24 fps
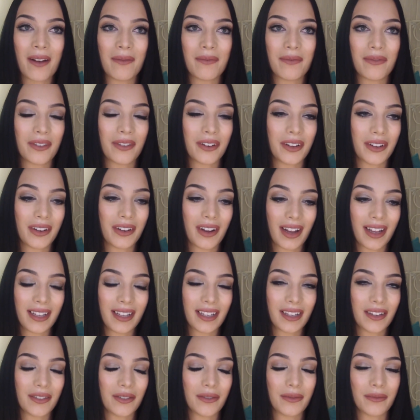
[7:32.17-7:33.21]
For you guys,
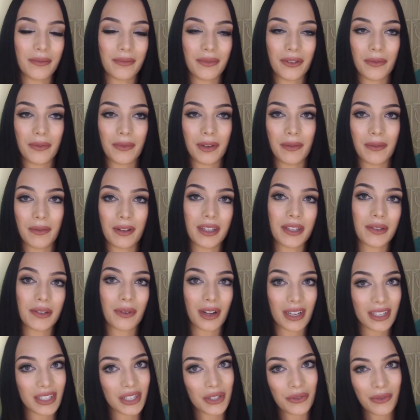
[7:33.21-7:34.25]
I know nobody wants to
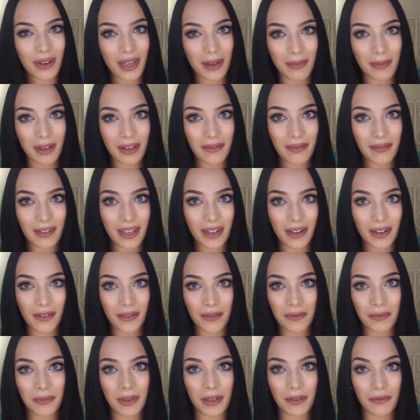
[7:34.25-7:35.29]
watch a 20-minute video
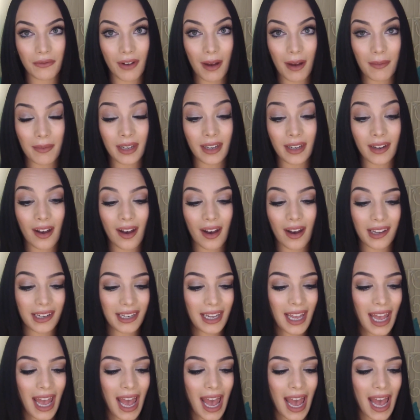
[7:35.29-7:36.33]
of me rabbiting on,
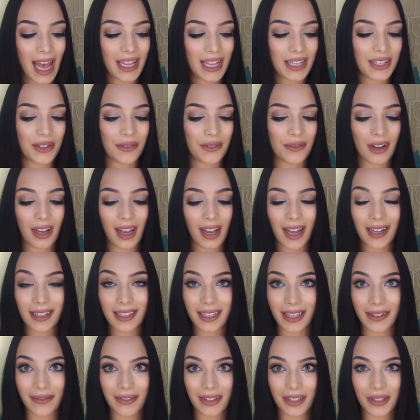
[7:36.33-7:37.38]
so I had
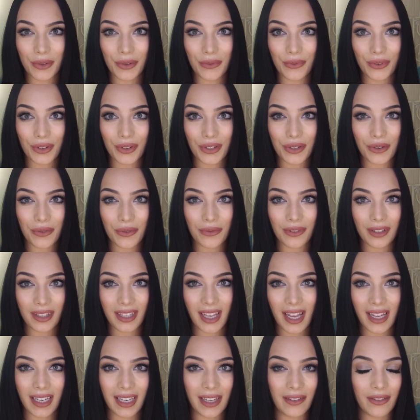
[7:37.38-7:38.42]
to give in to the voiceover in
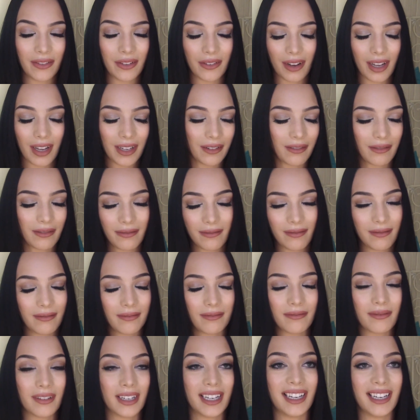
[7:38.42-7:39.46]
the end, even though I don't
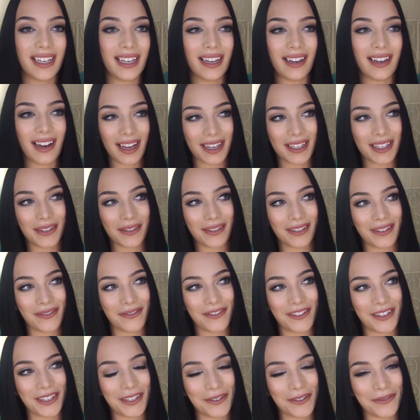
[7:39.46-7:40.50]
really like doing the
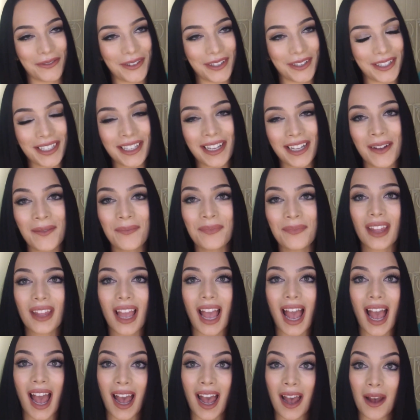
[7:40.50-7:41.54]
voiceovers.
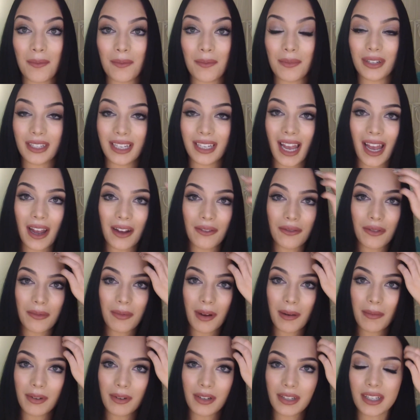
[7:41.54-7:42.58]
But yeah,
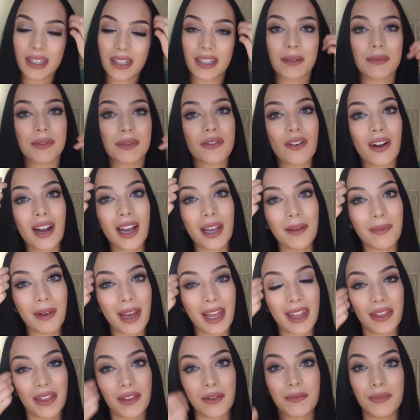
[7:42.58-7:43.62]
remember to subscribe
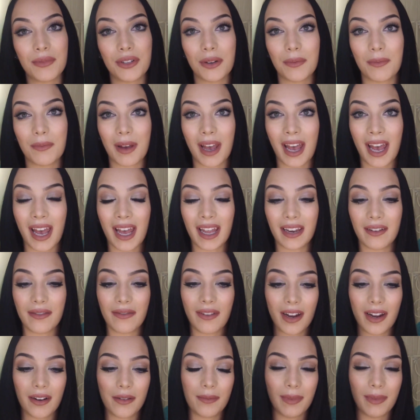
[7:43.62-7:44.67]
and thumbs up, and
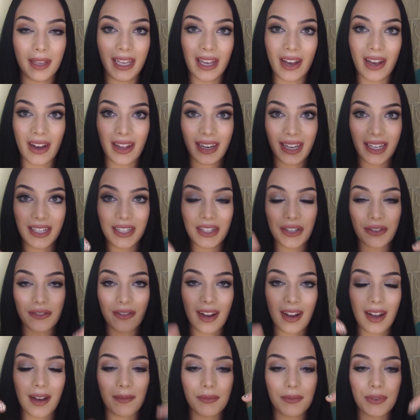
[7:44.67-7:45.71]
follow me on
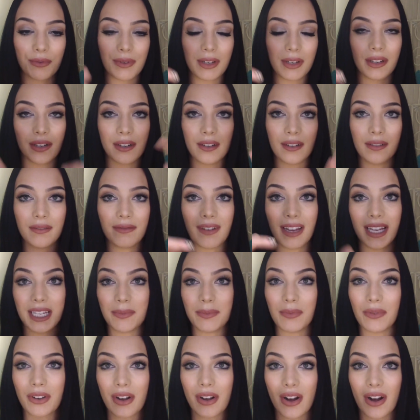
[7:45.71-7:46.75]
Instagram, Twitter,
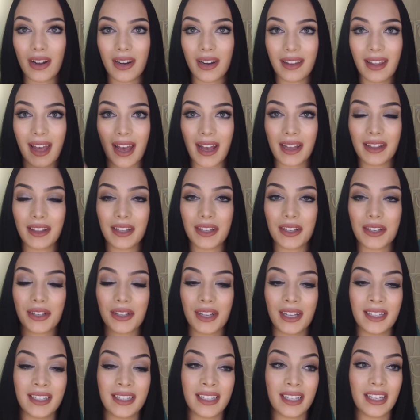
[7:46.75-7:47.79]
Facebook, all of that.
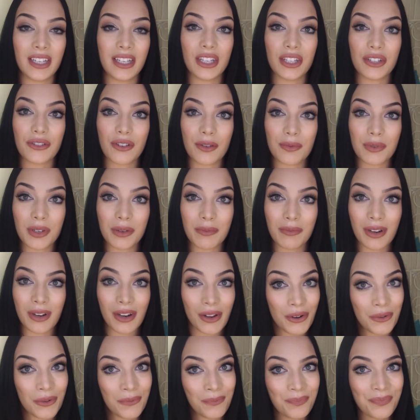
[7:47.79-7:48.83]
It's in the description
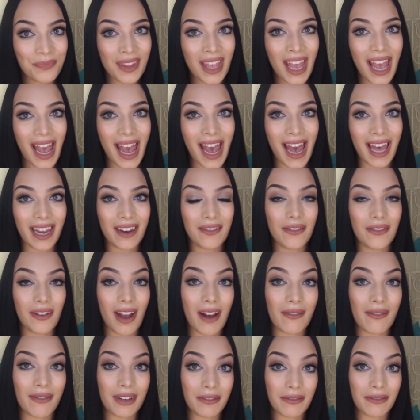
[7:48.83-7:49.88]
below. And if you
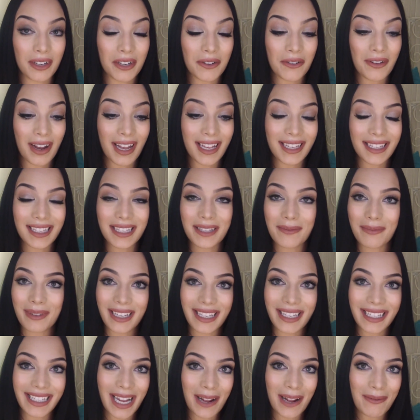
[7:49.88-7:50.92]
have any requests,
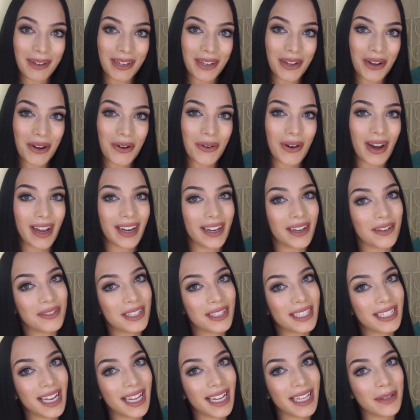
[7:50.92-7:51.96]
please let me know. I'd love
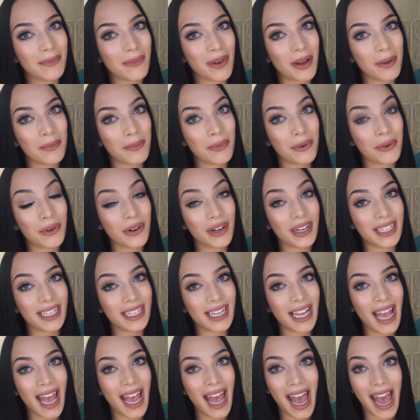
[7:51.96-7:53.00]
to take them on board.
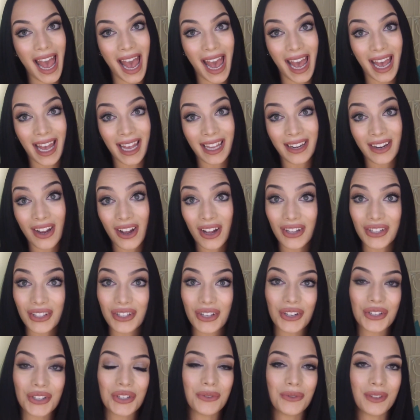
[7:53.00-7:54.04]
And I'll
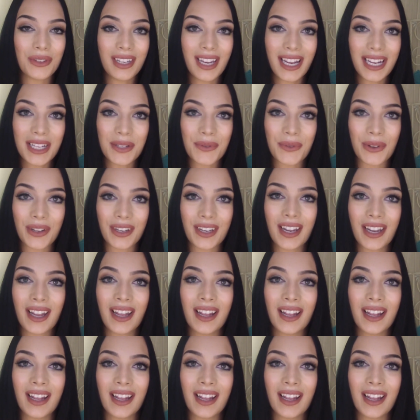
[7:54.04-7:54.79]
talk to you in the next one.